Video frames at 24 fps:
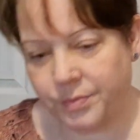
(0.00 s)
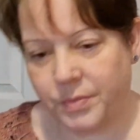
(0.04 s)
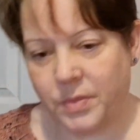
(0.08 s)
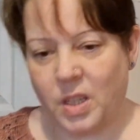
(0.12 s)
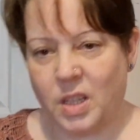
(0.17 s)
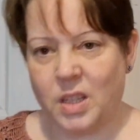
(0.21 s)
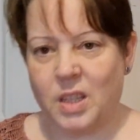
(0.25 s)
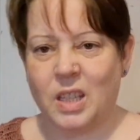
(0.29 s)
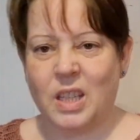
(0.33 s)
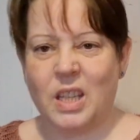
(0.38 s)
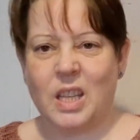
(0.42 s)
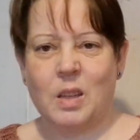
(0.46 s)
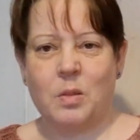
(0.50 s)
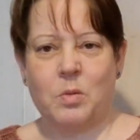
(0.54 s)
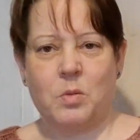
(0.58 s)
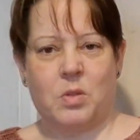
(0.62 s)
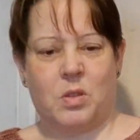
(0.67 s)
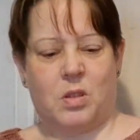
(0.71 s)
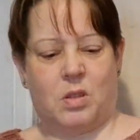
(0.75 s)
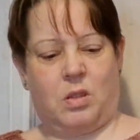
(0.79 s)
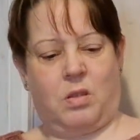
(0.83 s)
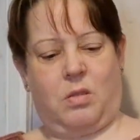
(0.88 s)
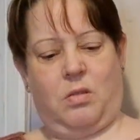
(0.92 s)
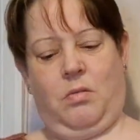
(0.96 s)
I think it
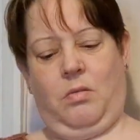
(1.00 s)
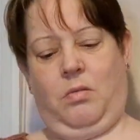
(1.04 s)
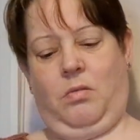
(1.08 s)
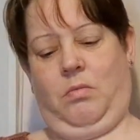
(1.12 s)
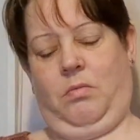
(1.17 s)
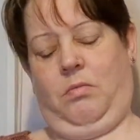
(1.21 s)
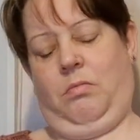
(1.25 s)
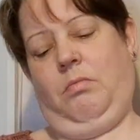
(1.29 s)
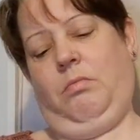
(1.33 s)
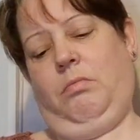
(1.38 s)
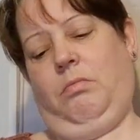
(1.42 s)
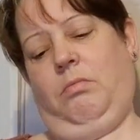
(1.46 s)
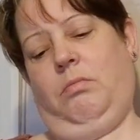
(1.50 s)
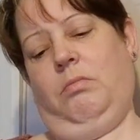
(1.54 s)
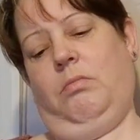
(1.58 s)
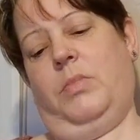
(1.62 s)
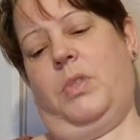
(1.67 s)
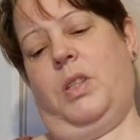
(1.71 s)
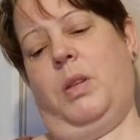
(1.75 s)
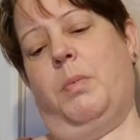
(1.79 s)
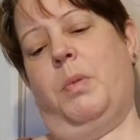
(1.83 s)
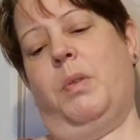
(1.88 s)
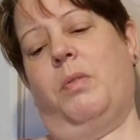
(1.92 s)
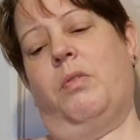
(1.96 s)
was
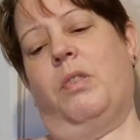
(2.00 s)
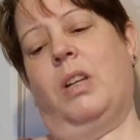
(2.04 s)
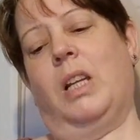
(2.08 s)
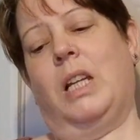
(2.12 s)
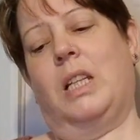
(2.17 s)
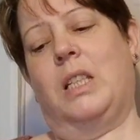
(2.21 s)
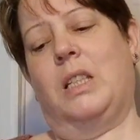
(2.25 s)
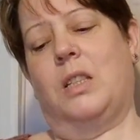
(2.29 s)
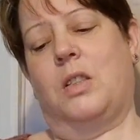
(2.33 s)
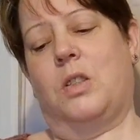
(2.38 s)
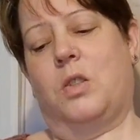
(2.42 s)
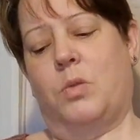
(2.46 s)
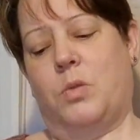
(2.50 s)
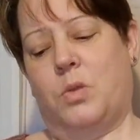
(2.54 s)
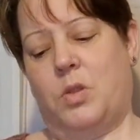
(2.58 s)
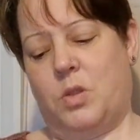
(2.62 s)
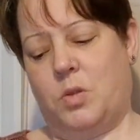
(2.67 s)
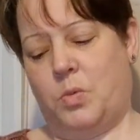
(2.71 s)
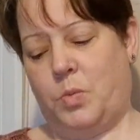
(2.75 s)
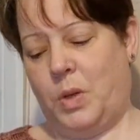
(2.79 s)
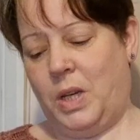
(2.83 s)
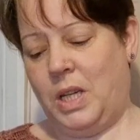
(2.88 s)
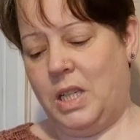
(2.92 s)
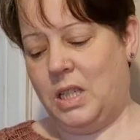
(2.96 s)
something related to a
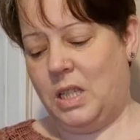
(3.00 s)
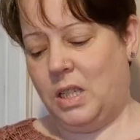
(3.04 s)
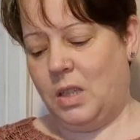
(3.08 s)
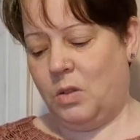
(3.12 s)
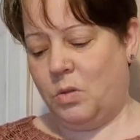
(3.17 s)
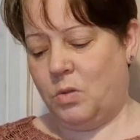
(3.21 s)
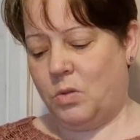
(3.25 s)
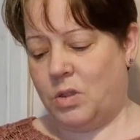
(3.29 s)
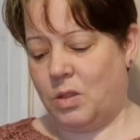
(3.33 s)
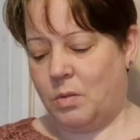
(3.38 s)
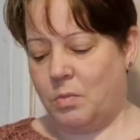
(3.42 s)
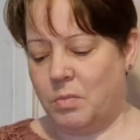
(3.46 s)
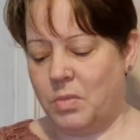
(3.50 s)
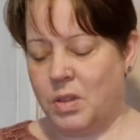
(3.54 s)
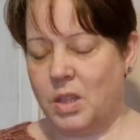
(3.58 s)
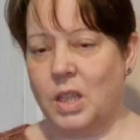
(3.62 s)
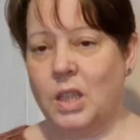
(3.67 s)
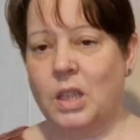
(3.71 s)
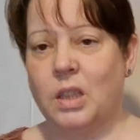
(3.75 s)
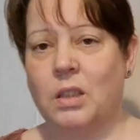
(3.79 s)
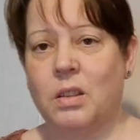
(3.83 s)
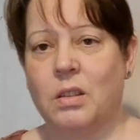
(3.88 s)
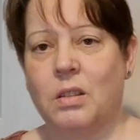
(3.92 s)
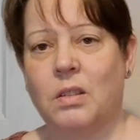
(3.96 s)
sweetie or
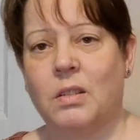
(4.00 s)
something.